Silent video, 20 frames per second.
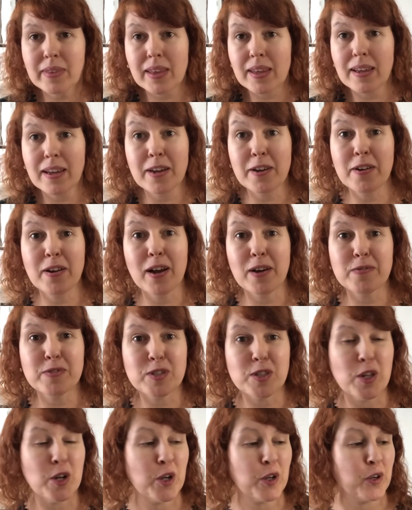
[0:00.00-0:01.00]
who loves
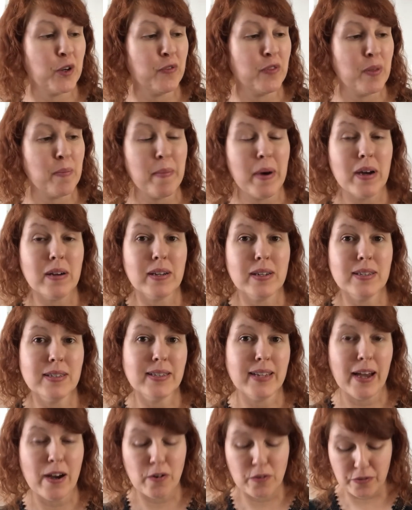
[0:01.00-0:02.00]
the look of the mug
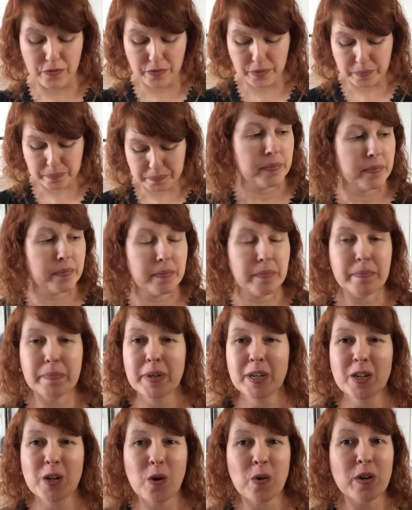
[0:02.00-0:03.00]
itself.
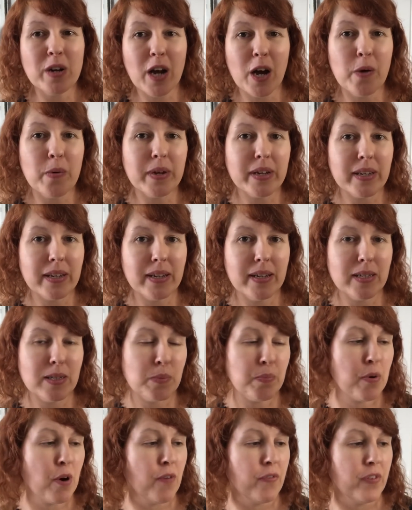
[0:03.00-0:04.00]
But not knowing its
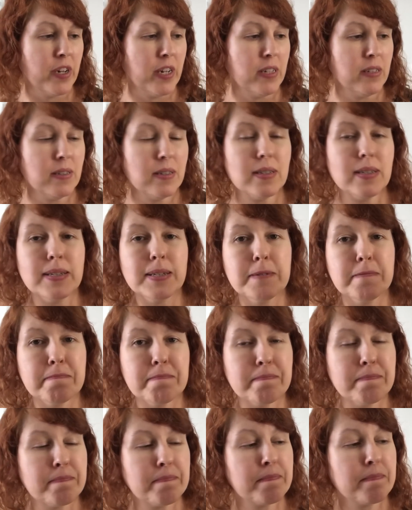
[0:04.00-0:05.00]
provenance,
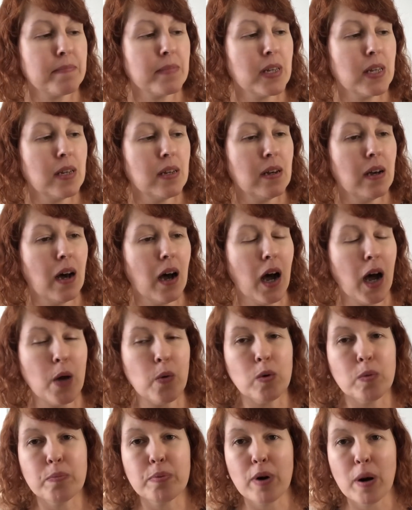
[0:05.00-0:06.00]
I
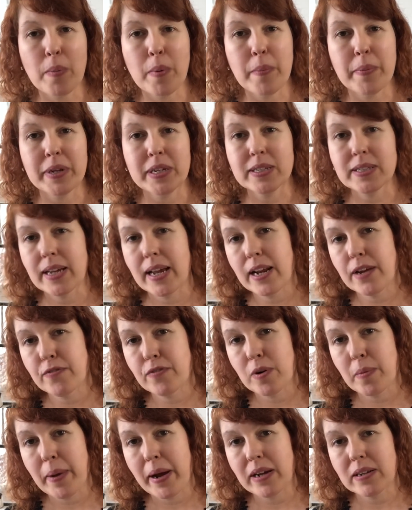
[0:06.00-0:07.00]
will probably sell it for
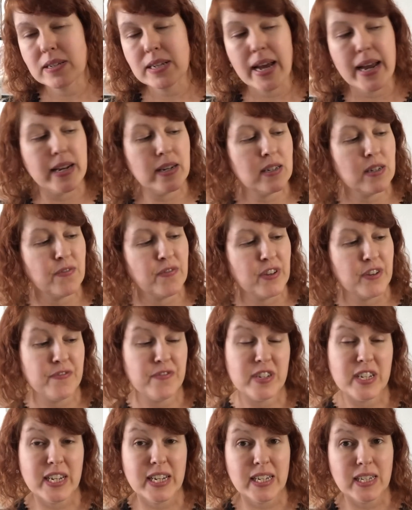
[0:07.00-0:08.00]
about 10 to
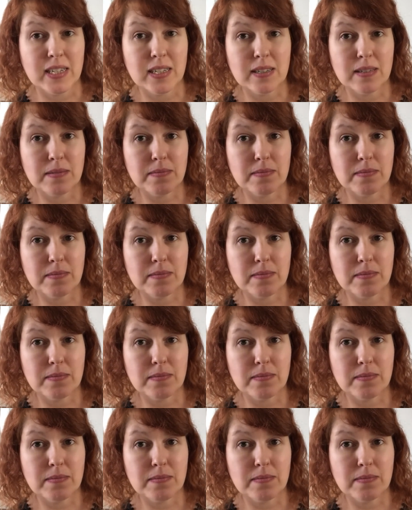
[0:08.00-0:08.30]
15.